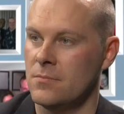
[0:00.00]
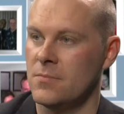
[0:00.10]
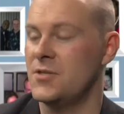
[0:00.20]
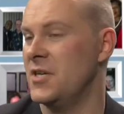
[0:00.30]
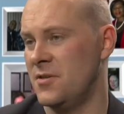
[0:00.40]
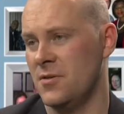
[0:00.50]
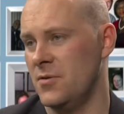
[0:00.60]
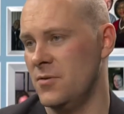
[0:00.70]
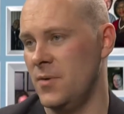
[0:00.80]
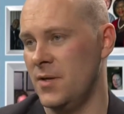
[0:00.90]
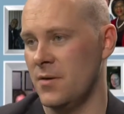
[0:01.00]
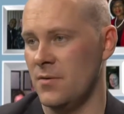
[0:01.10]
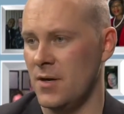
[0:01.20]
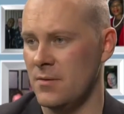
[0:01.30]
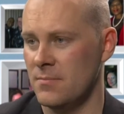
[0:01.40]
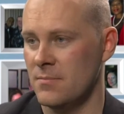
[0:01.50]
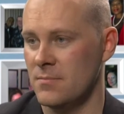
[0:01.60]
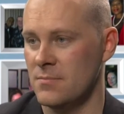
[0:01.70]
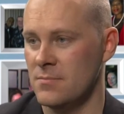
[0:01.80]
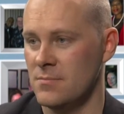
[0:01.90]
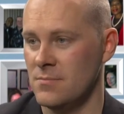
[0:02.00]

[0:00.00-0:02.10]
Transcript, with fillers: Uh, but Chester's still tweeting, right? No,